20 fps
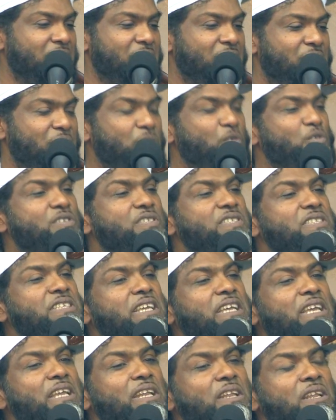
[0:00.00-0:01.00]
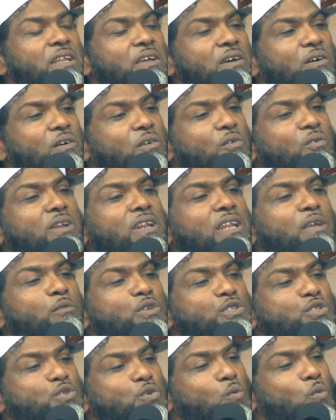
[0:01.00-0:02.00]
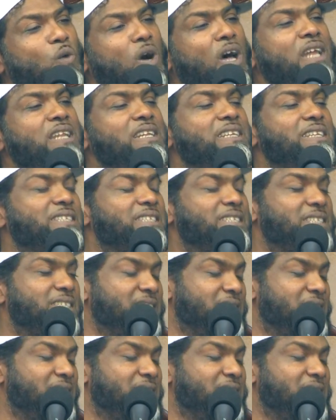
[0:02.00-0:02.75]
You're seeking only what you want.